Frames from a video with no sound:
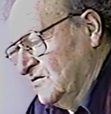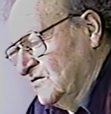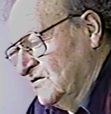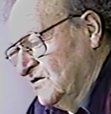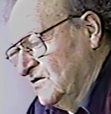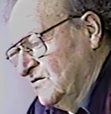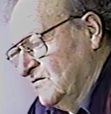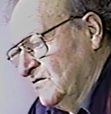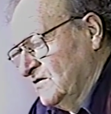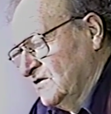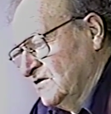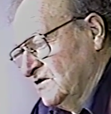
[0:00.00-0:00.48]
He
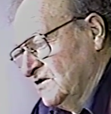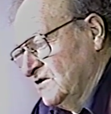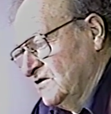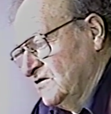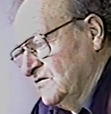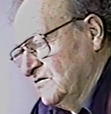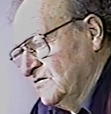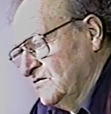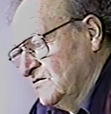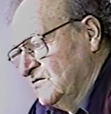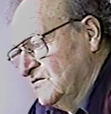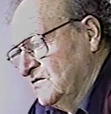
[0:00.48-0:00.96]
wanted to
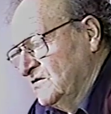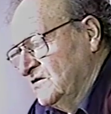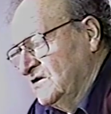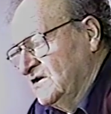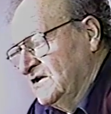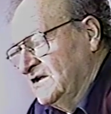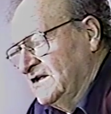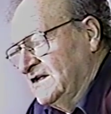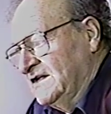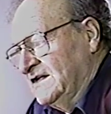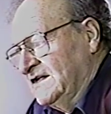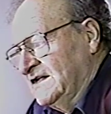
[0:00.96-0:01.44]
know
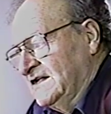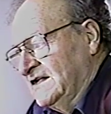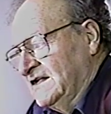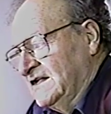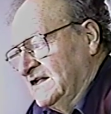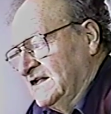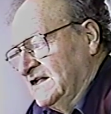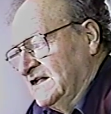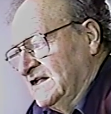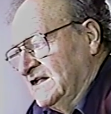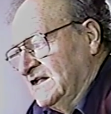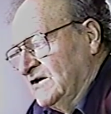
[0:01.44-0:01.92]

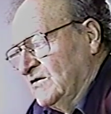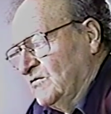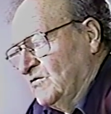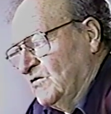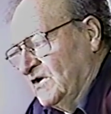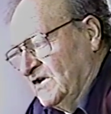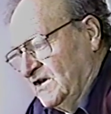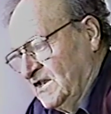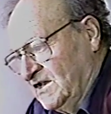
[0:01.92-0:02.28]
what